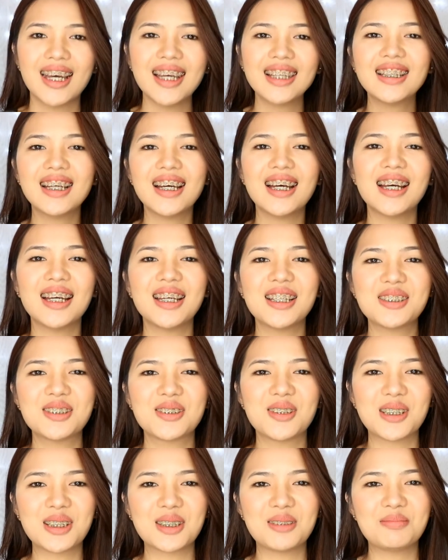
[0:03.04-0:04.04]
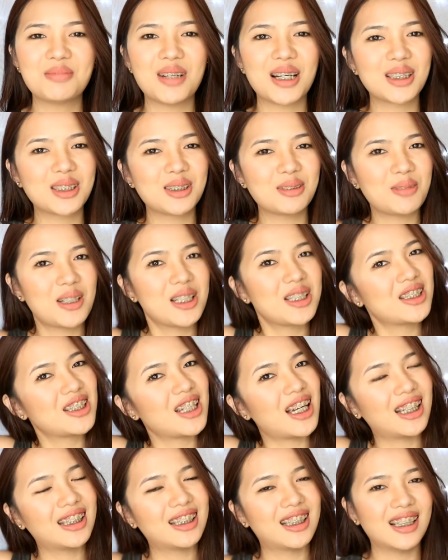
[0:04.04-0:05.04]
guys! Welcome back to my
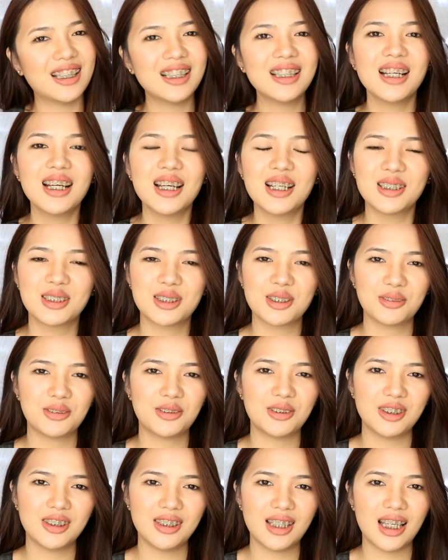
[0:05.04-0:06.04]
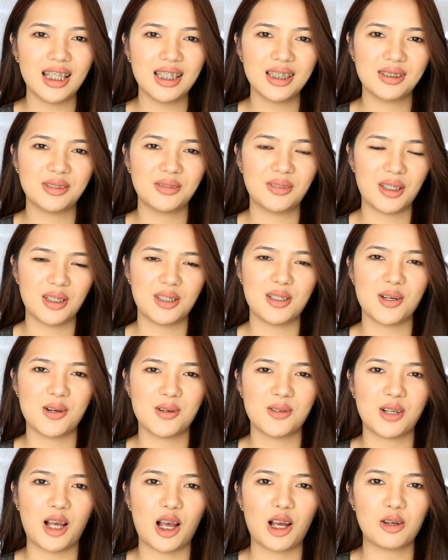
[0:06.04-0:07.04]
channel. So for today's
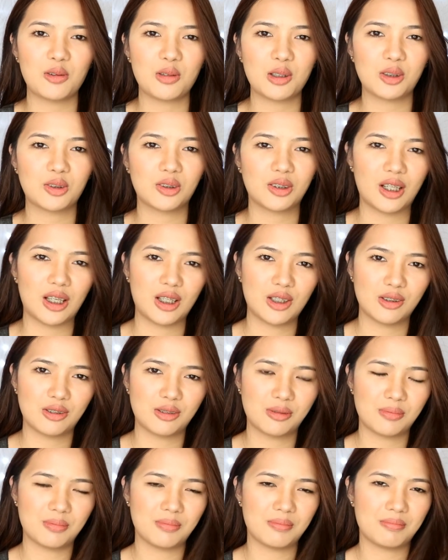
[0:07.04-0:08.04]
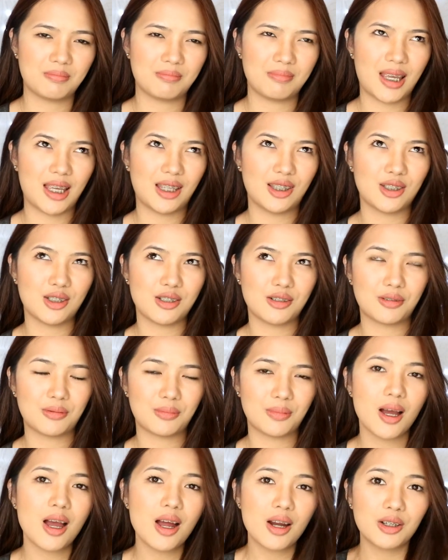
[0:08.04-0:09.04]
video, gagawin ko na yung medyo
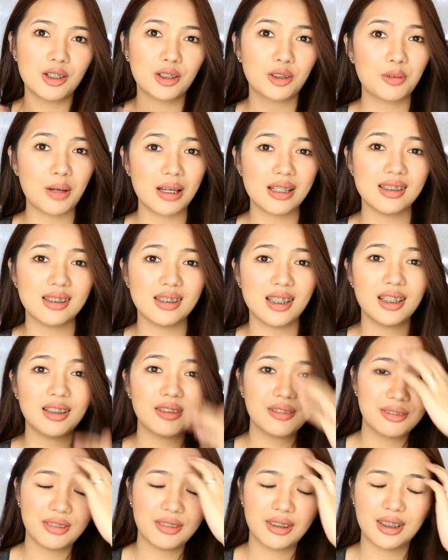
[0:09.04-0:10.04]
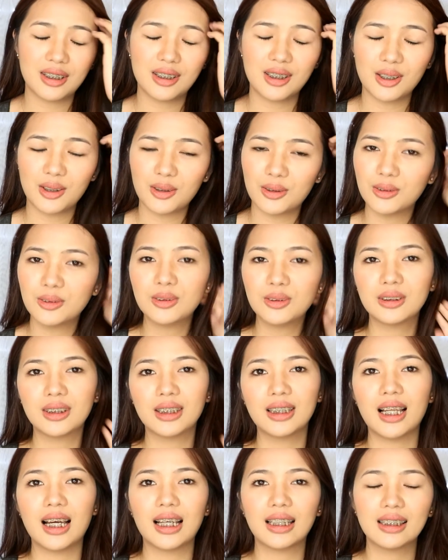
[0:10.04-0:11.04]
requested video
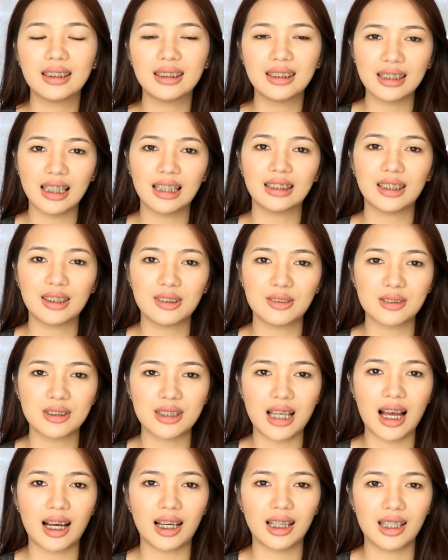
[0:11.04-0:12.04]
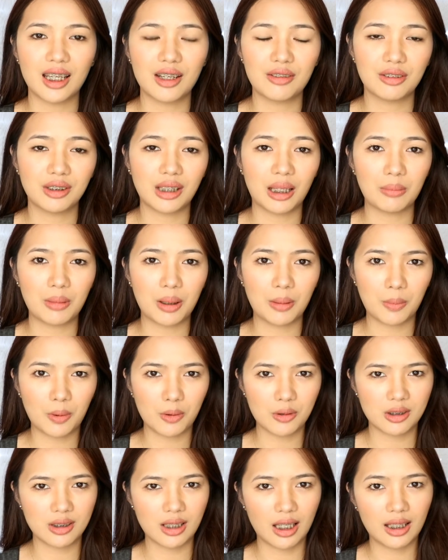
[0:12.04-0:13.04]
na laging tinatanong sa akin every time I
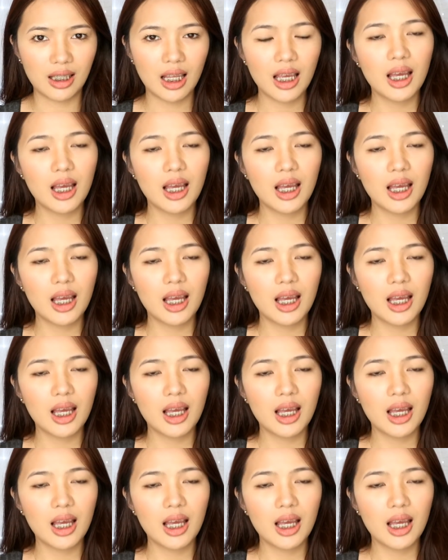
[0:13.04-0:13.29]
posted